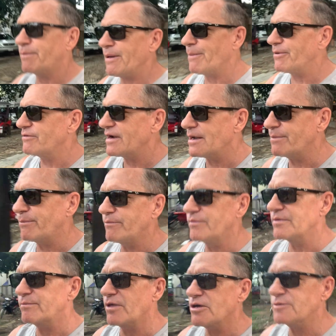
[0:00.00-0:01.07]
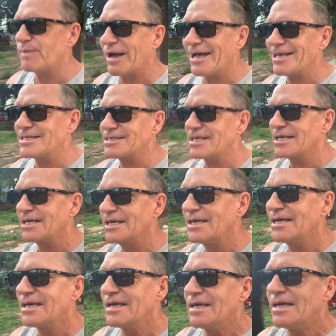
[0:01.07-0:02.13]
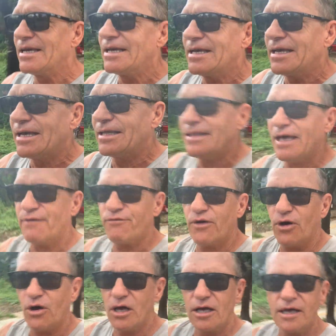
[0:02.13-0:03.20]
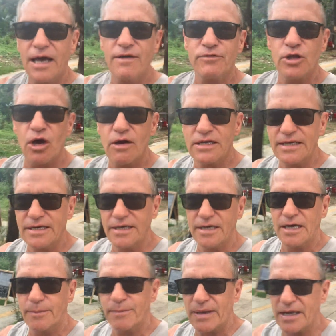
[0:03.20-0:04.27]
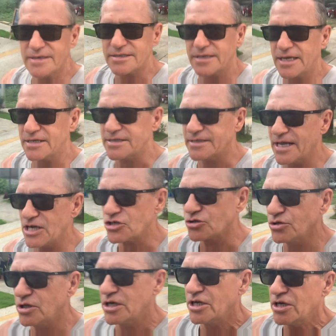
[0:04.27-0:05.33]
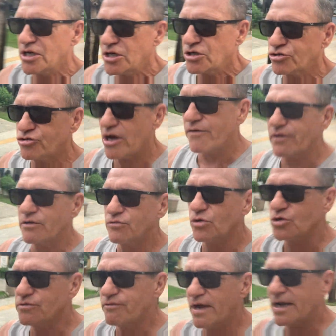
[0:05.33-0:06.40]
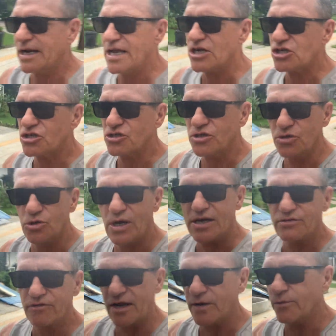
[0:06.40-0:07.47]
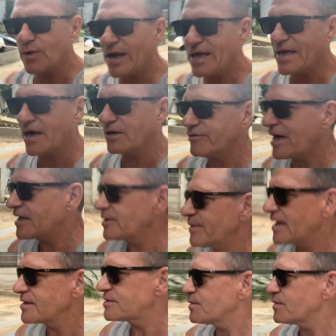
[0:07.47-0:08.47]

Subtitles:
people ride those bikes and therefore have no idea about international traffic rules and regulations, who has right of way, how the roundabouts